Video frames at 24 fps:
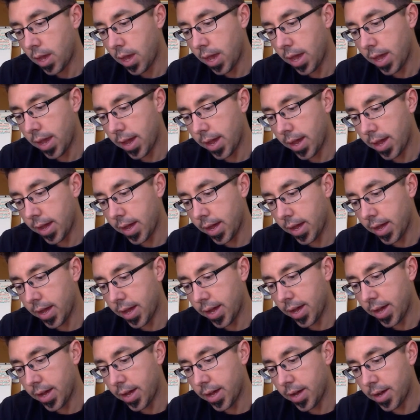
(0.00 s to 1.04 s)

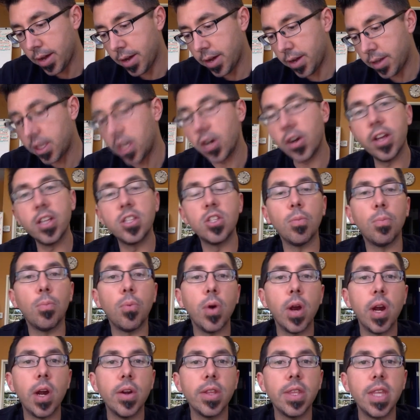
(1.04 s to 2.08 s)
And there is a
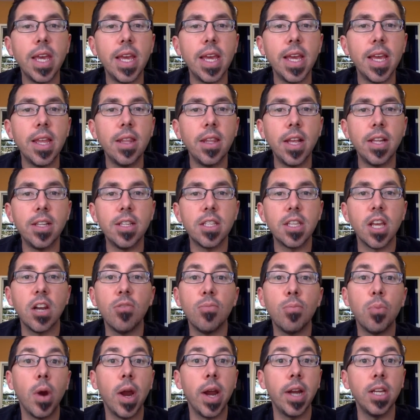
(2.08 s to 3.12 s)
prayer at the end. Instead
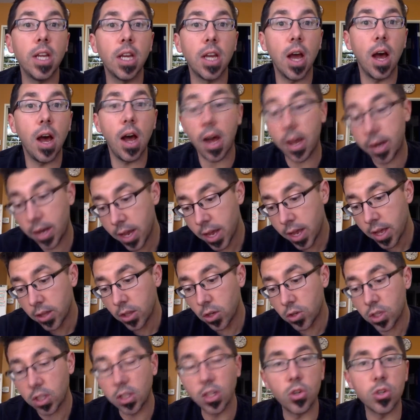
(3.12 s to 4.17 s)
of praying to God,
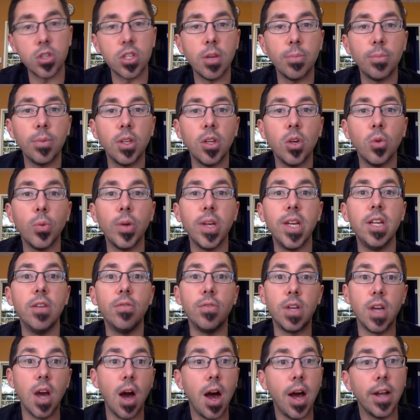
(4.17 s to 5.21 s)
there's a little something to read
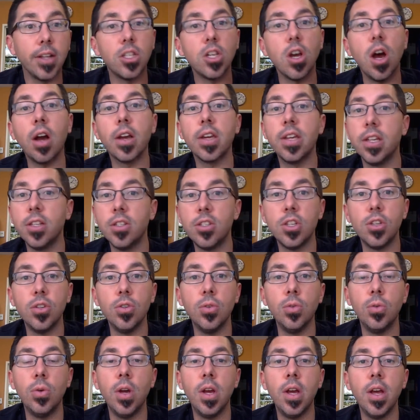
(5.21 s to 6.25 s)
of God talking
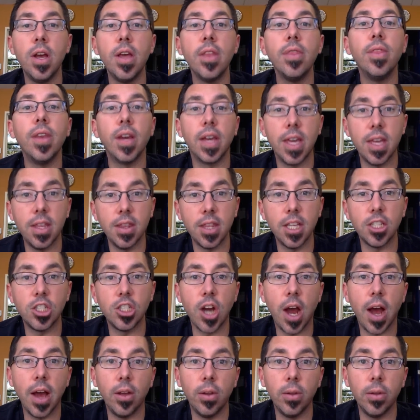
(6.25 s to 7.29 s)
to the
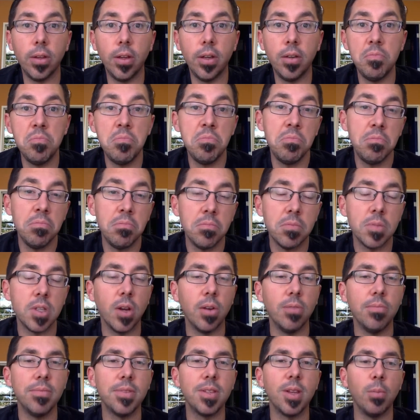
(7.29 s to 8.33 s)
child. So
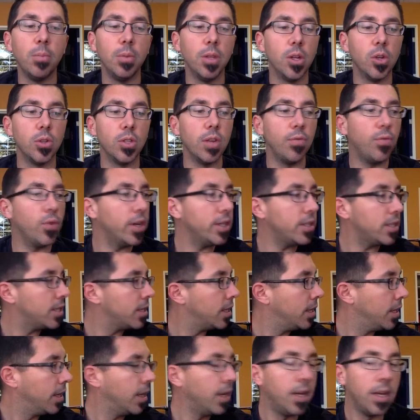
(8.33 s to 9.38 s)
something a little different.
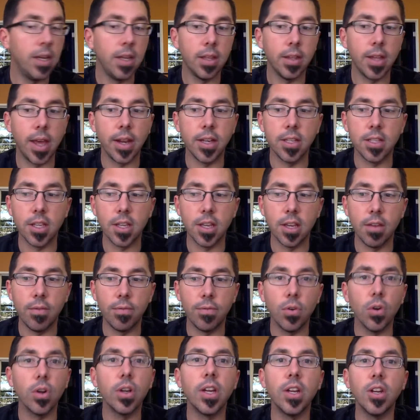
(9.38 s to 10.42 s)
That is it
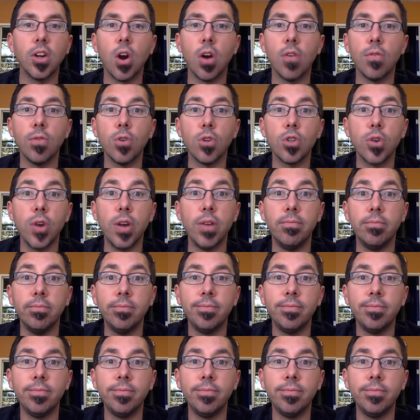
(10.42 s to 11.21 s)
for kindergarten, first grade.